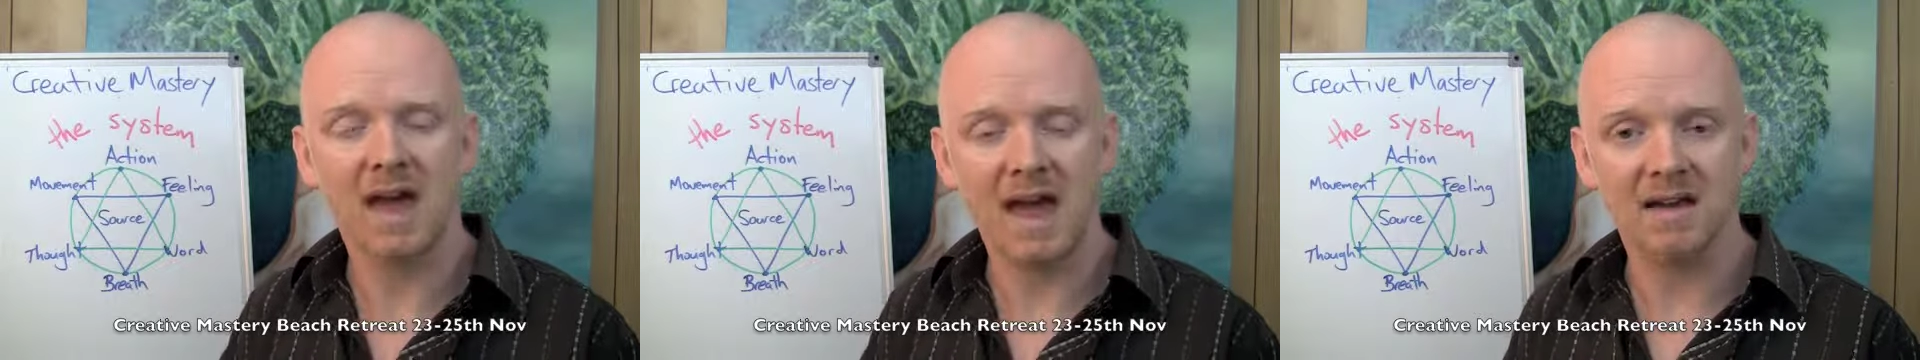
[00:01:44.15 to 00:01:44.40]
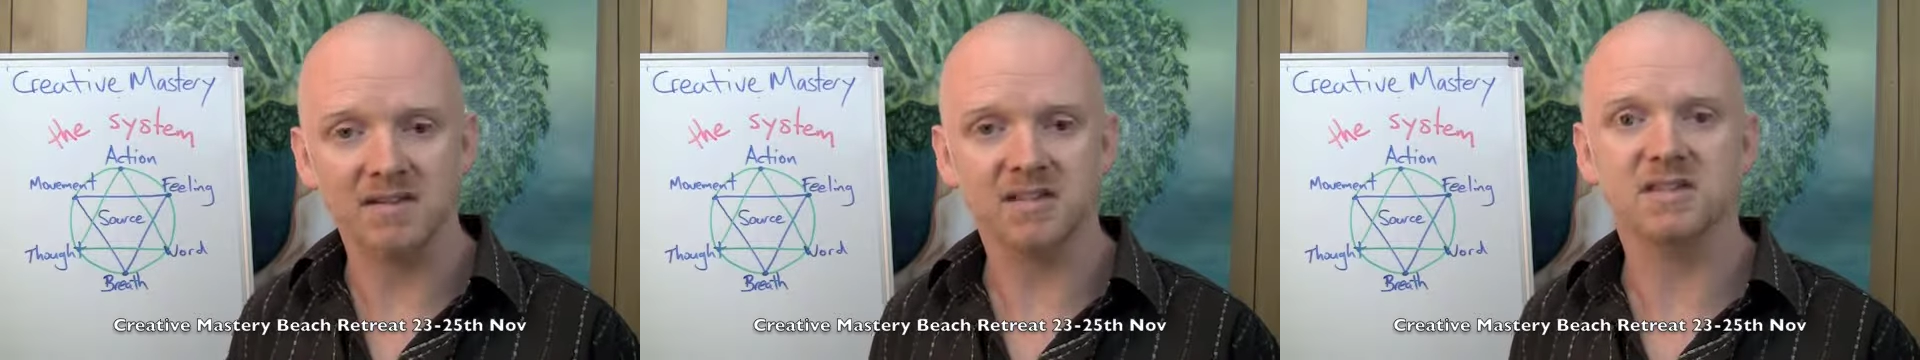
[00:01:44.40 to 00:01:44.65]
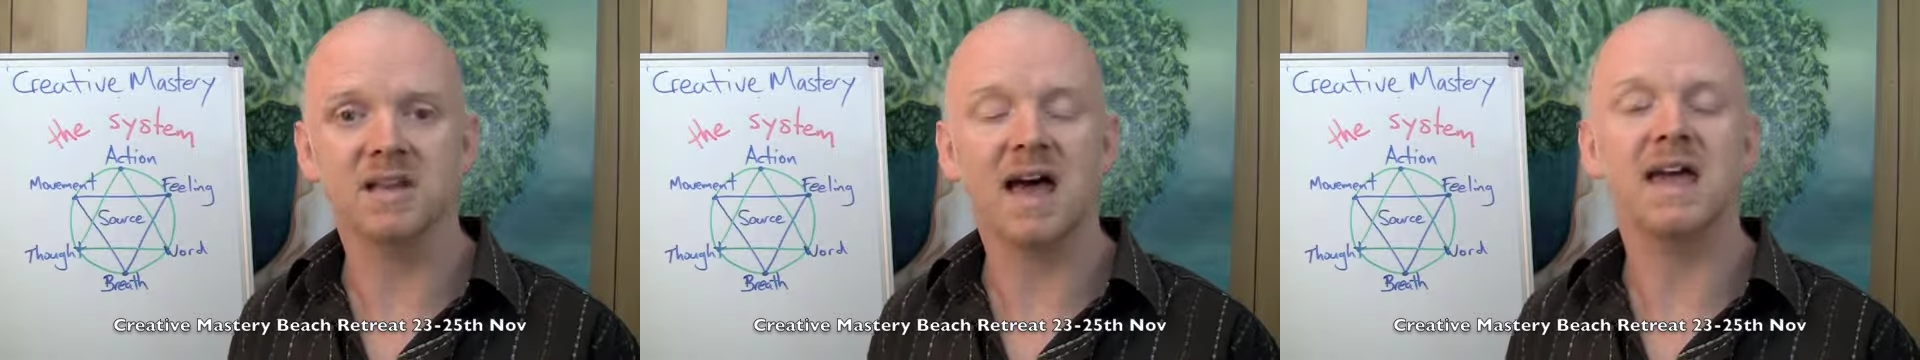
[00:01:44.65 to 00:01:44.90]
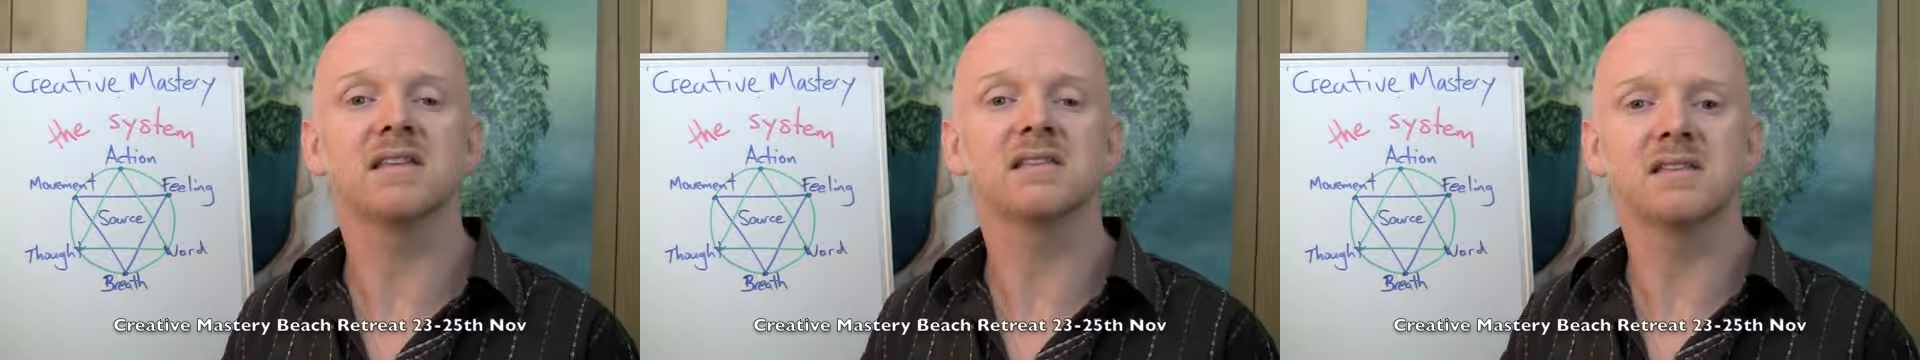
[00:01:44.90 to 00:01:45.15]
our
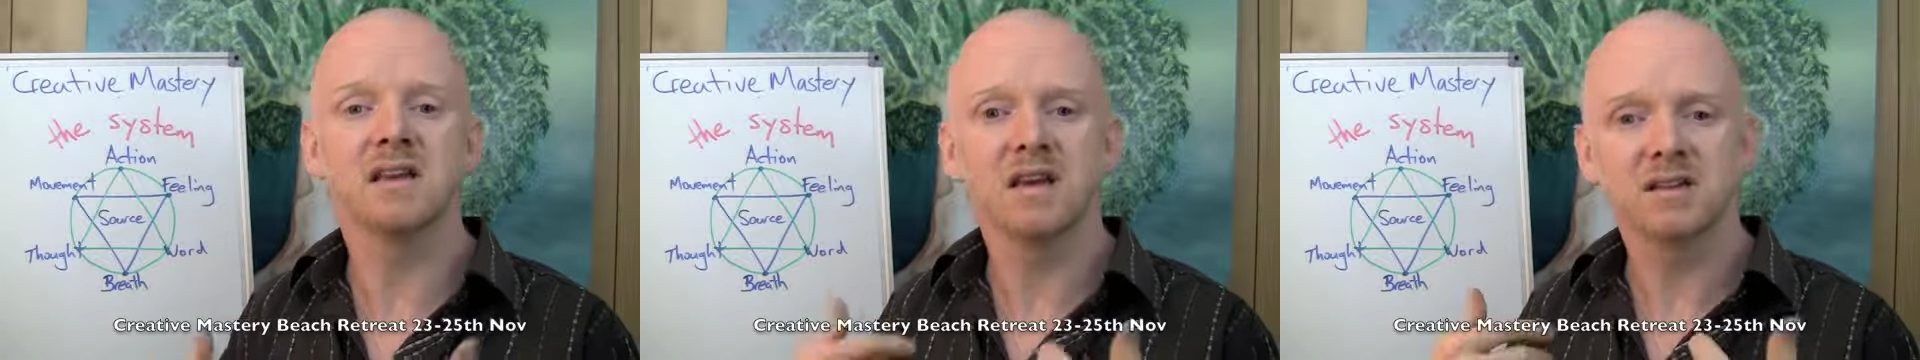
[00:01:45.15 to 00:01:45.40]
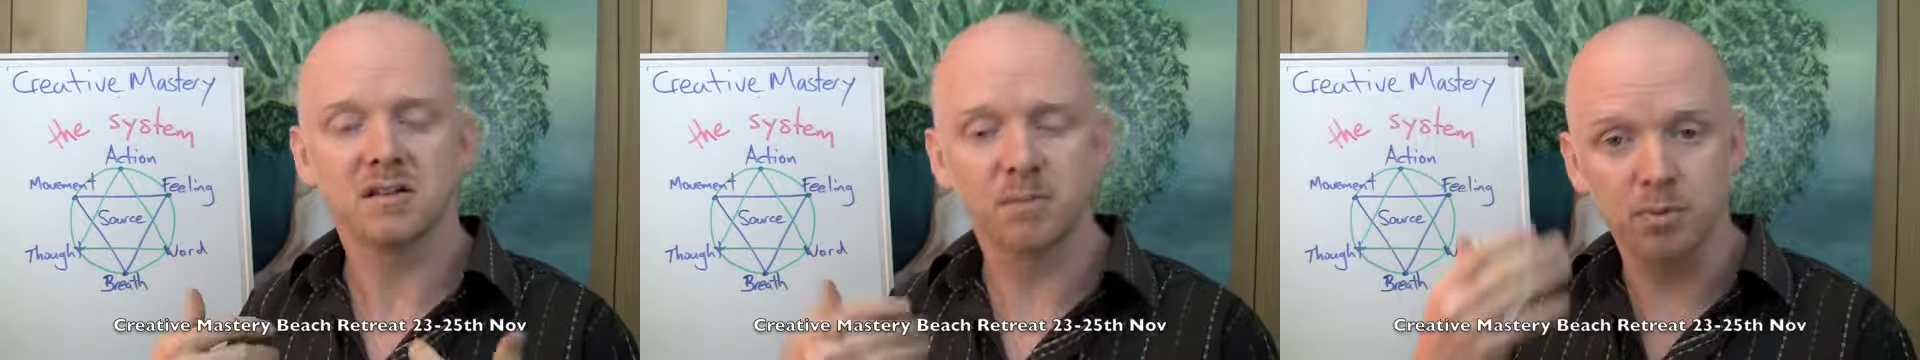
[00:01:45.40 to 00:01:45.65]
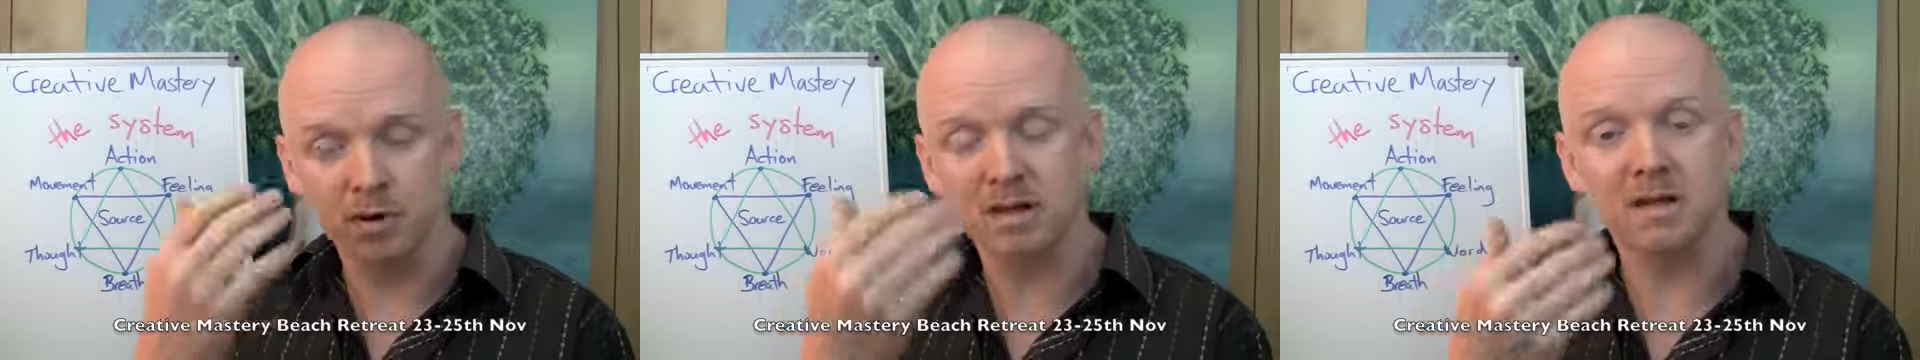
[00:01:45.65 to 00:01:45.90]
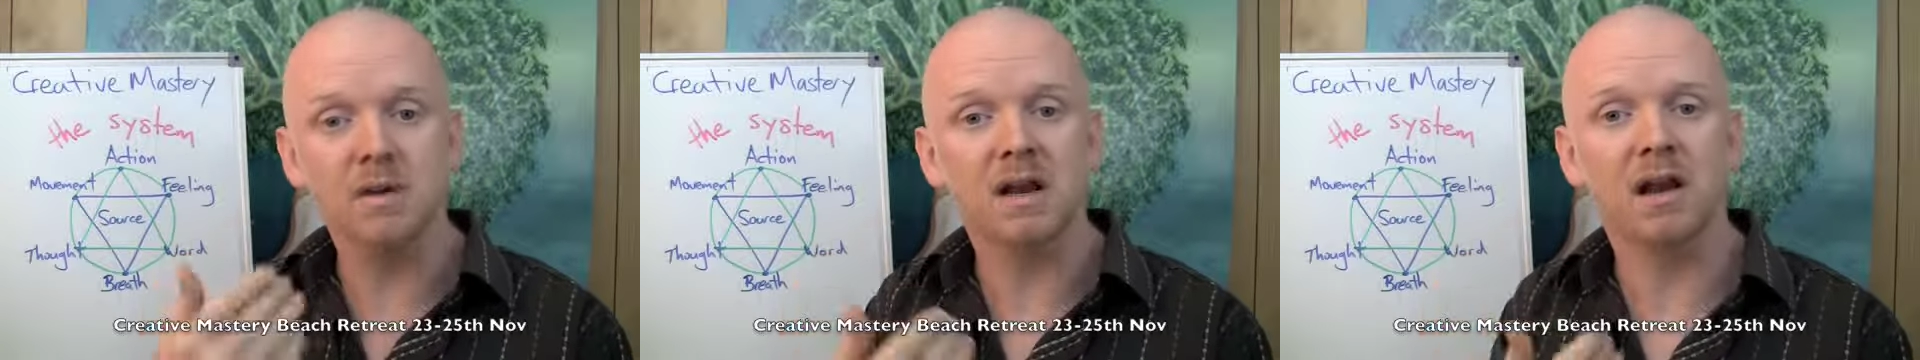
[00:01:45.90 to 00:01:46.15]
states to bring them in